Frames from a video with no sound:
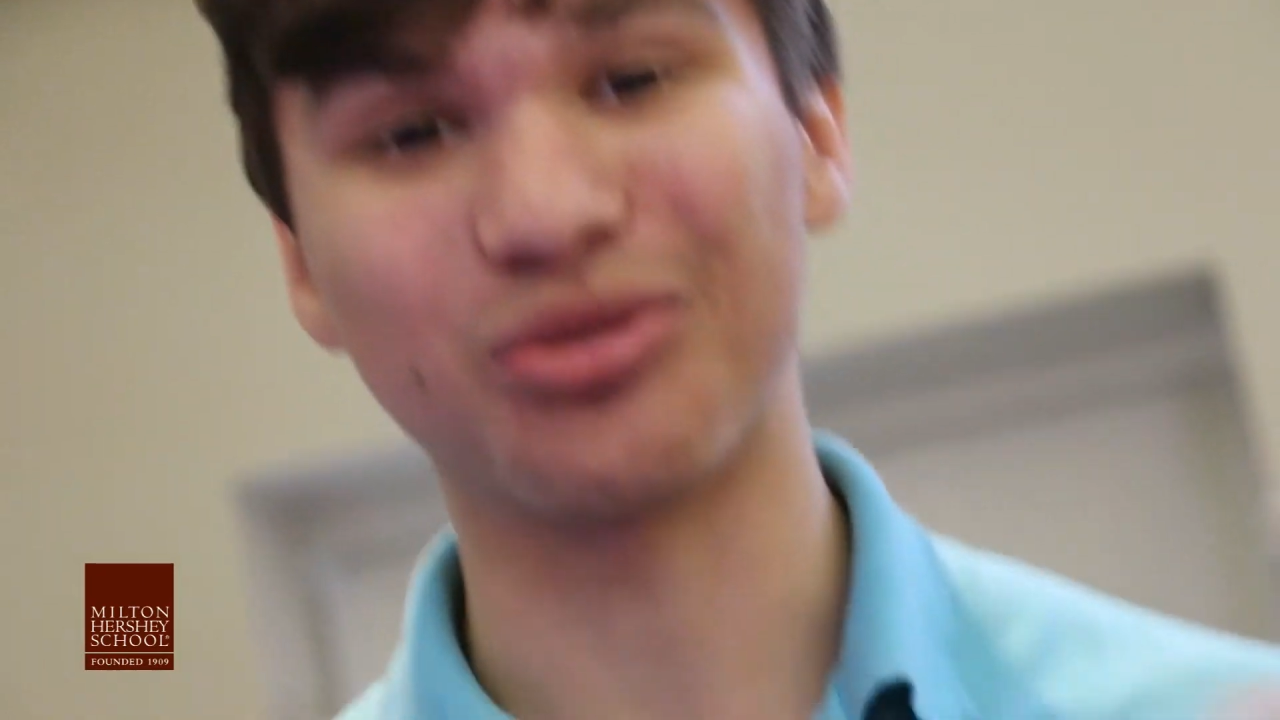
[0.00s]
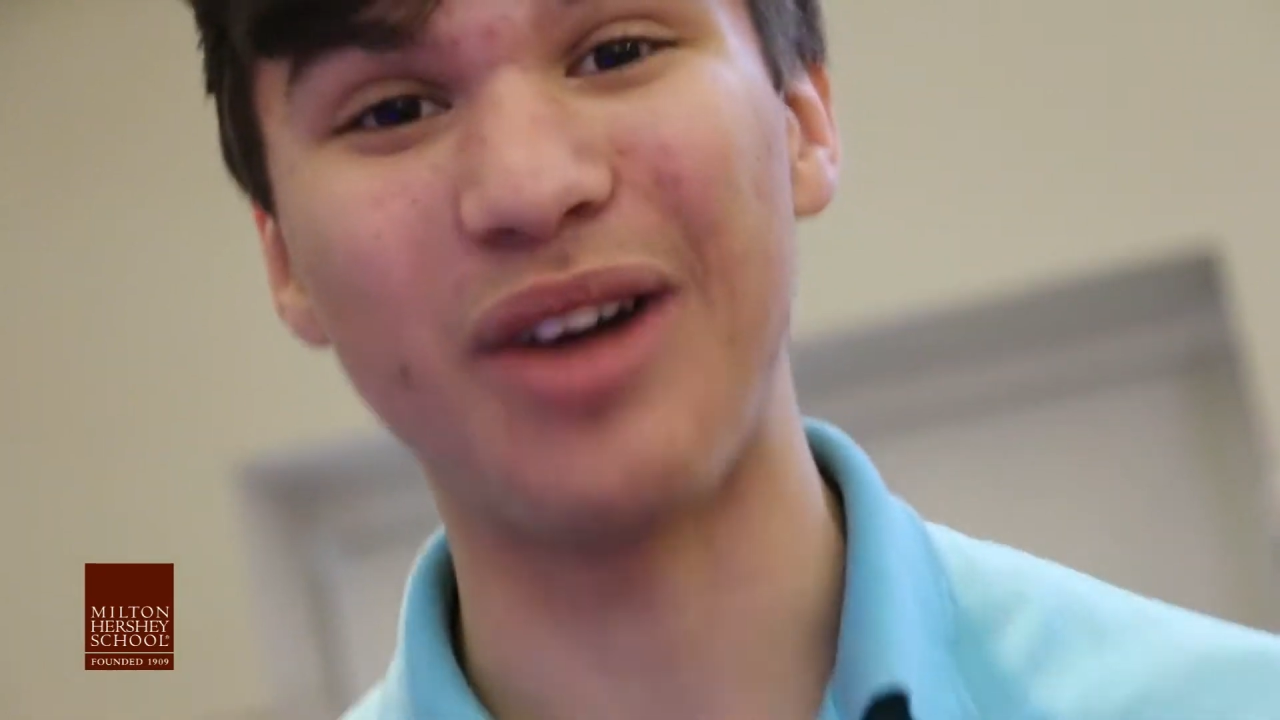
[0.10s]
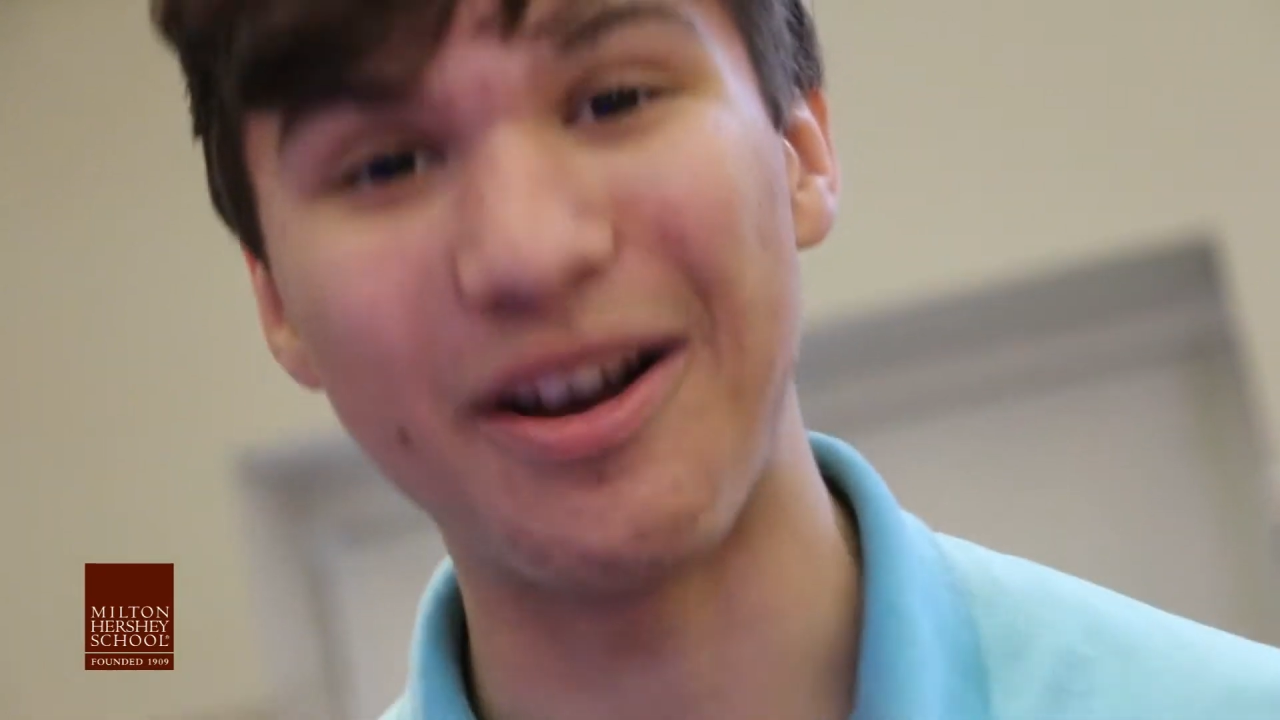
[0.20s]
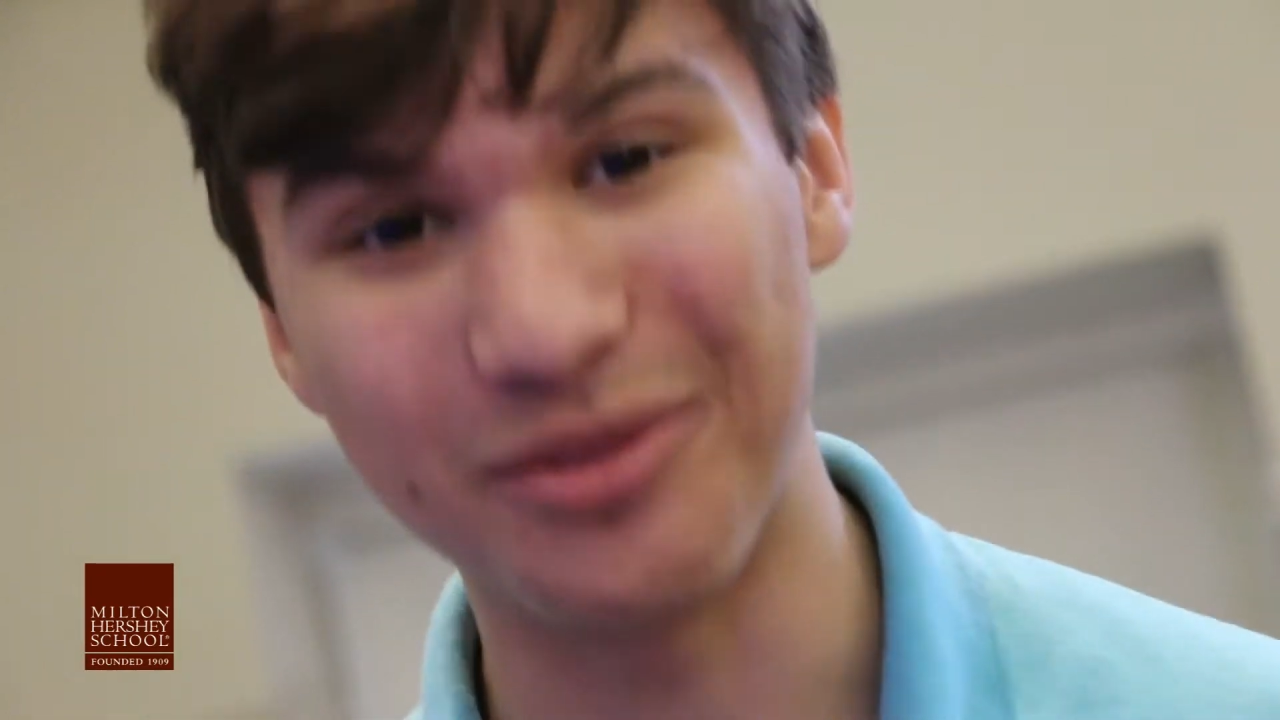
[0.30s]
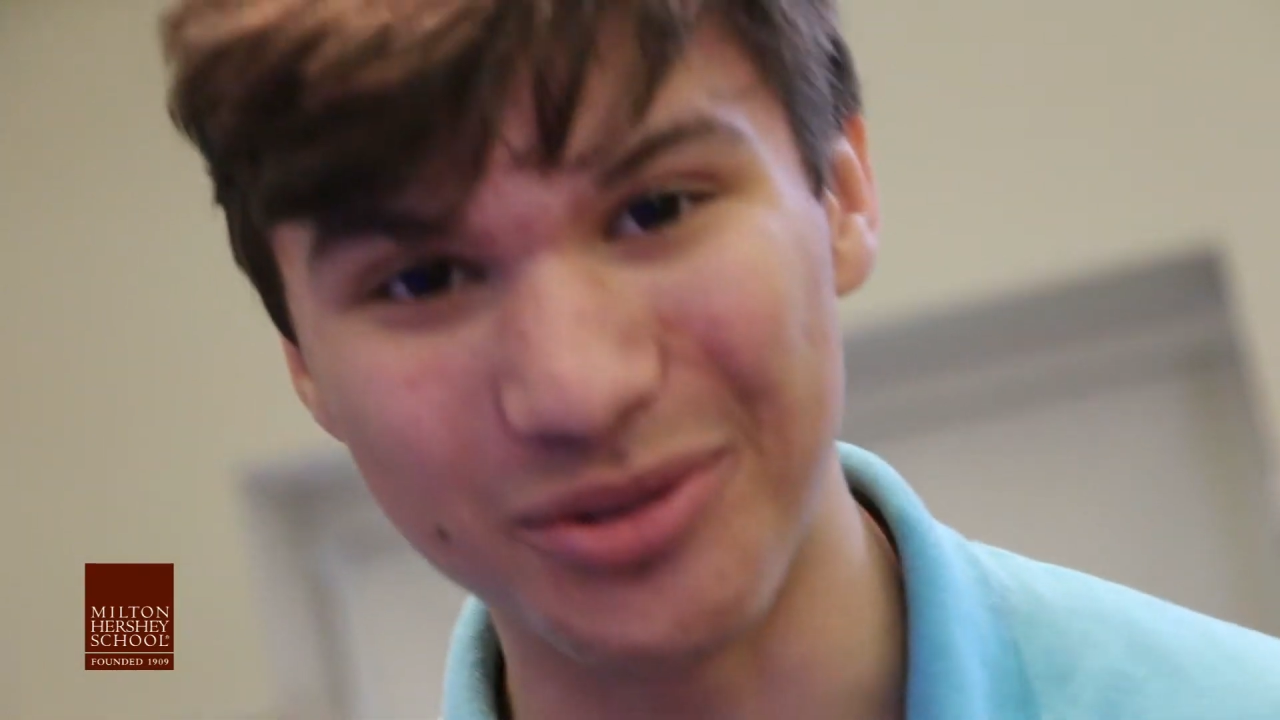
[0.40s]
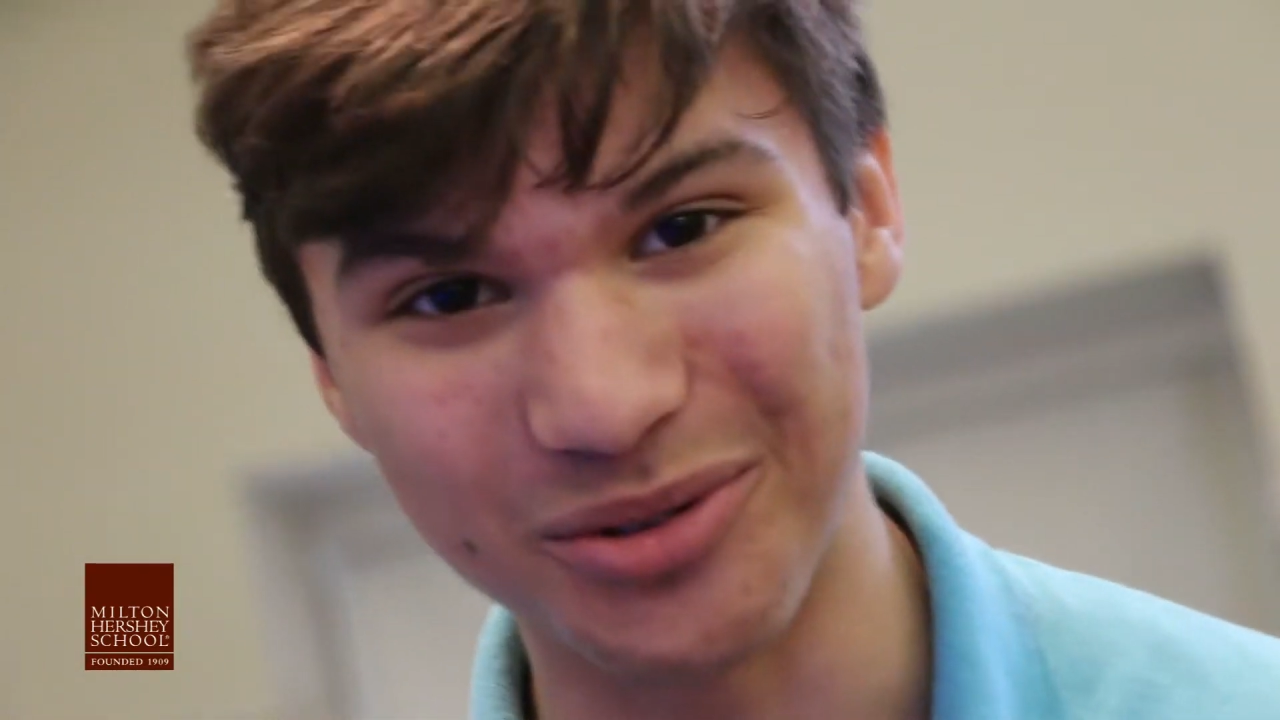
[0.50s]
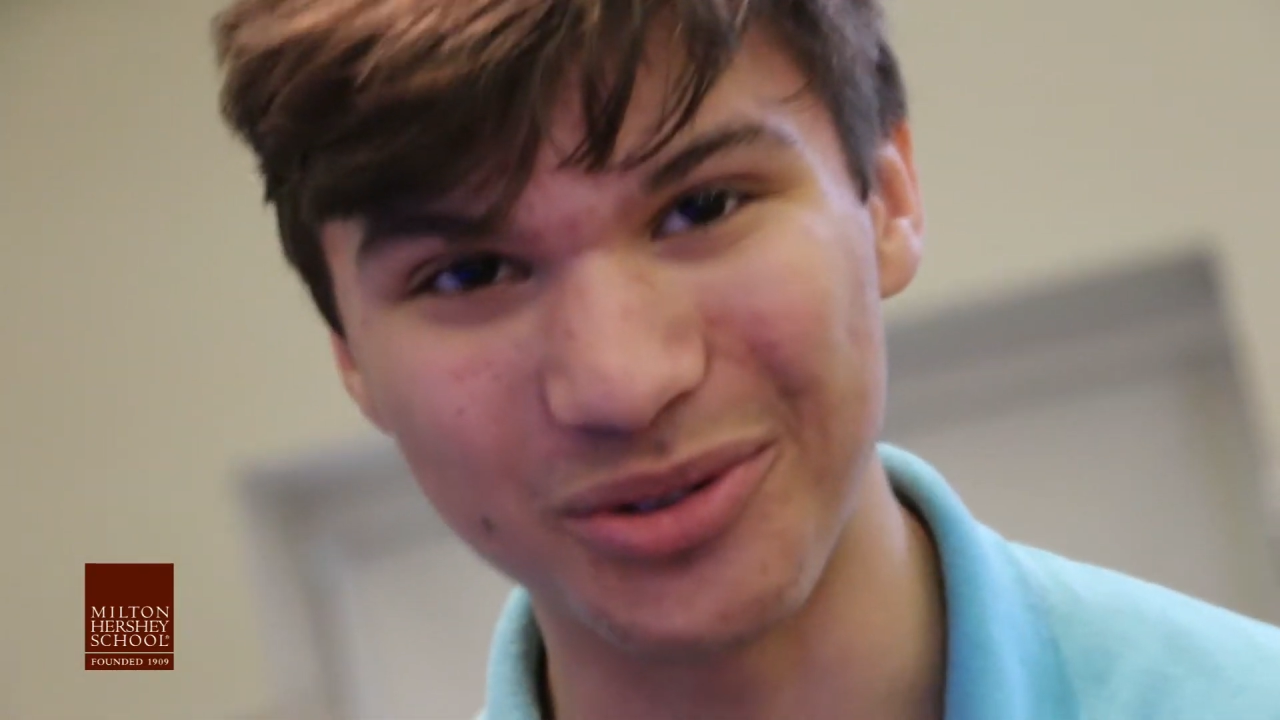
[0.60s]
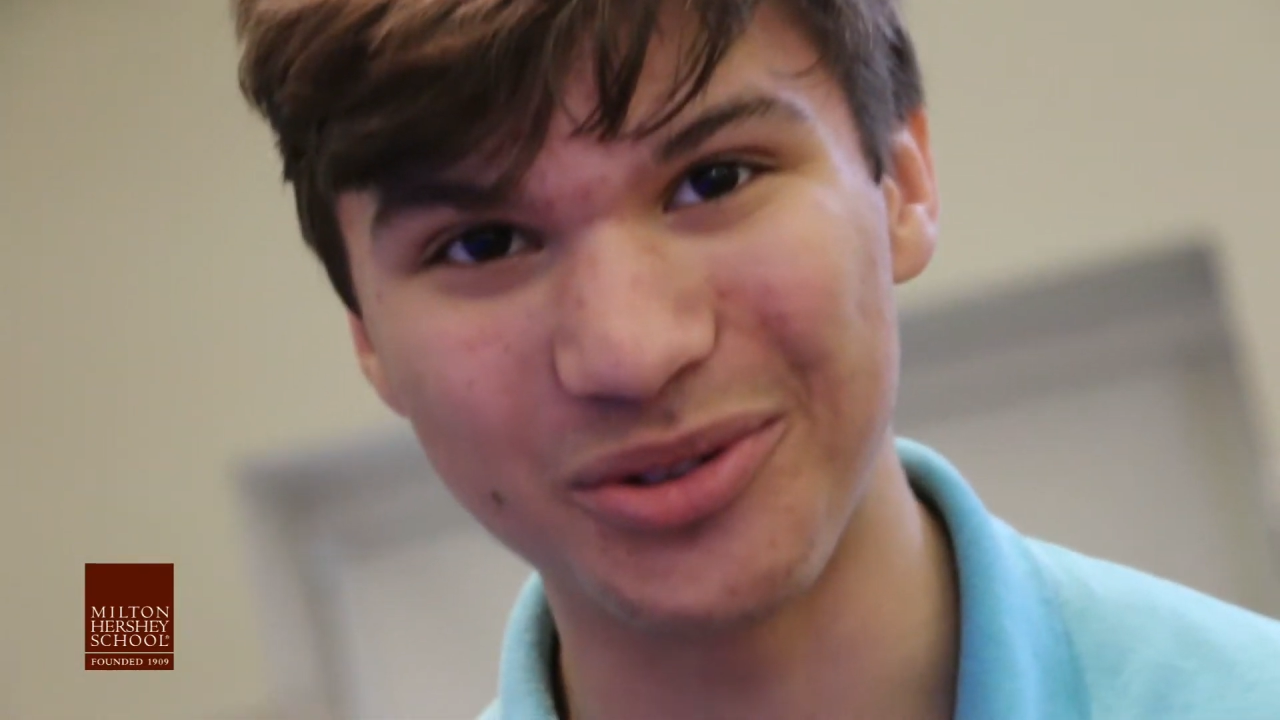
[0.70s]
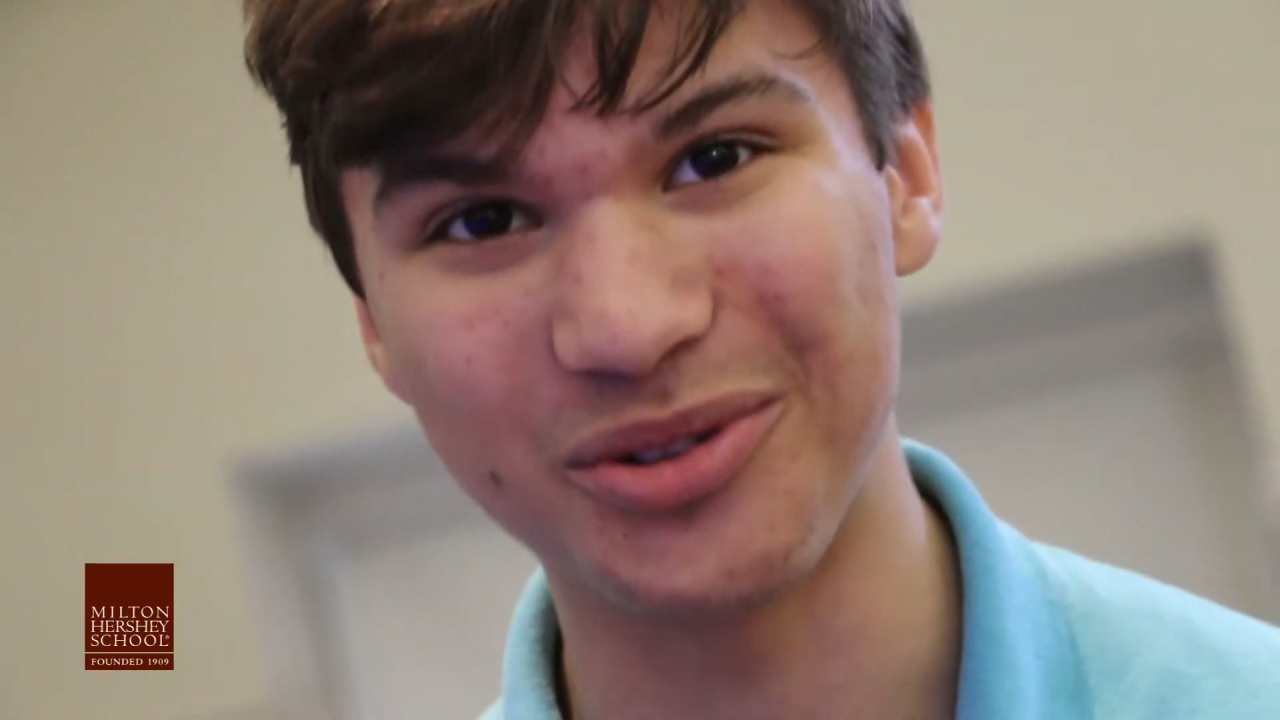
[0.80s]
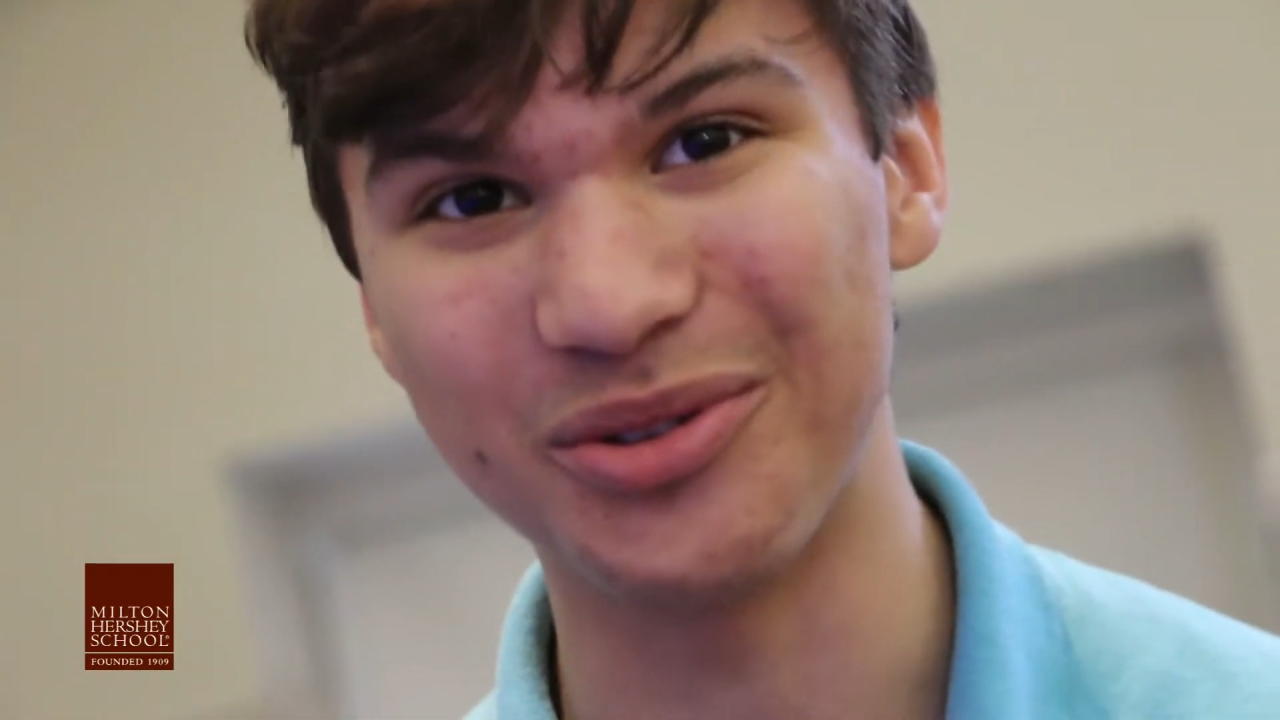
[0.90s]

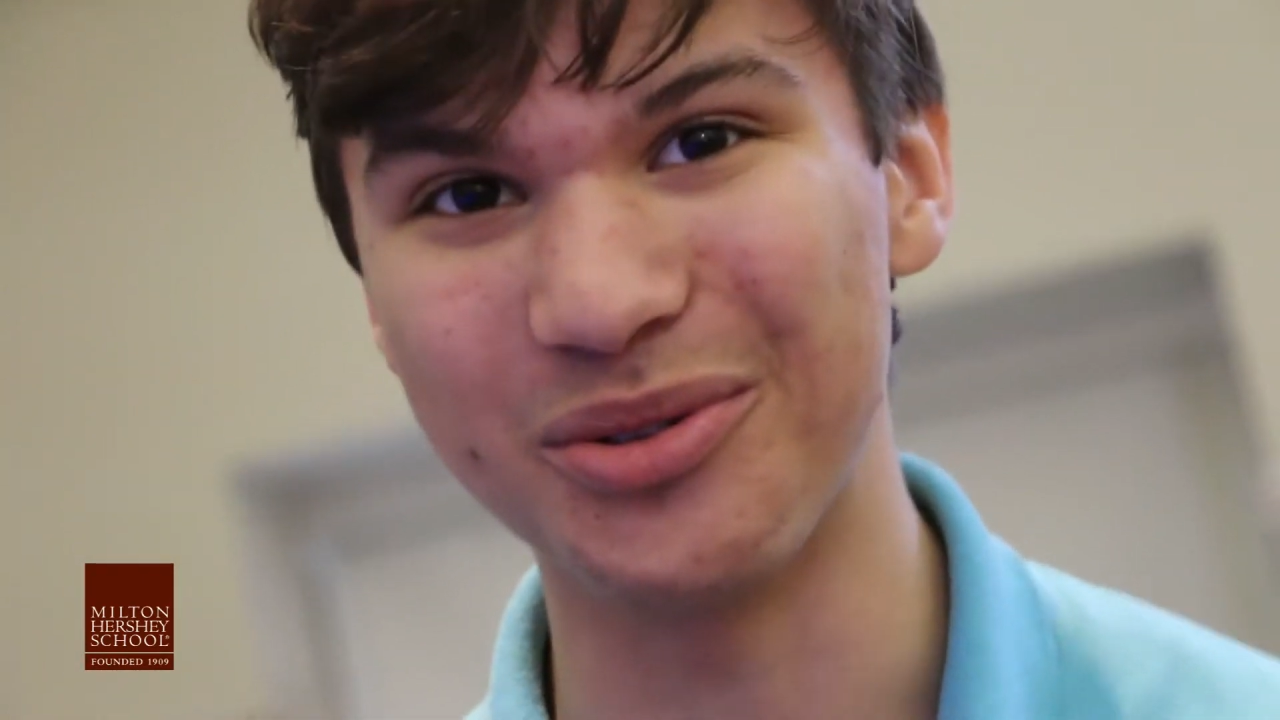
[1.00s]
travel